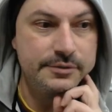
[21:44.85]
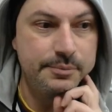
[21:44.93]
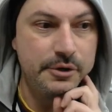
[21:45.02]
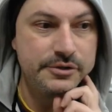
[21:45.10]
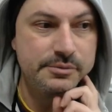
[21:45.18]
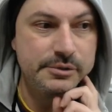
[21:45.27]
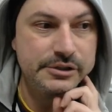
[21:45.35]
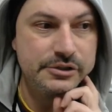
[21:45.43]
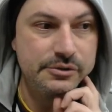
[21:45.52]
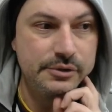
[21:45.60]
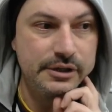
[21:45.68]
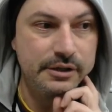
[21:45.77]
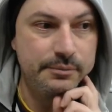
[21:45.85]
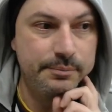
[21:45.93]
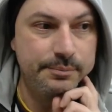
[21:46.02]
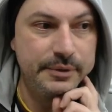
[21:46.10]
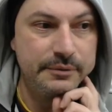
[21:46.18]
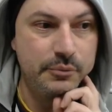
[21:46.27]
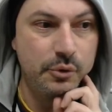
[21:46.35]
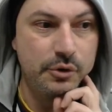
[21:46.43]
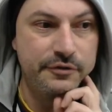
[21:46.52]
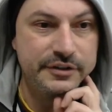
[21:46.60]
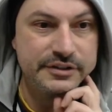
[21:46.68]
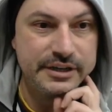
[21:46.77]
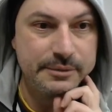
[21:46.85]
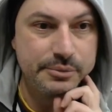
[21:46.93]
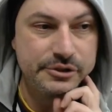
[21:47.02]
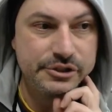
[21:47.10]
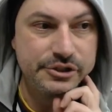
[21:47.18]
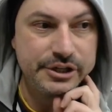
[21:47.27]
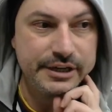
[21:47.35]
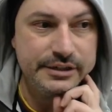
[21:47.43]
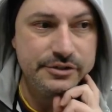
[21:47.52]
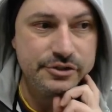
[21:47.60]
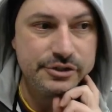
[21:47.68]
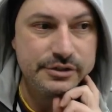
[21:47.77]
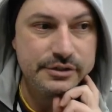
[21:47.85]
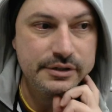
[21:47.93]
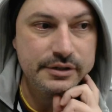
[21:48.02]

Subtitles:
possibly doing a bit more of a temperature change.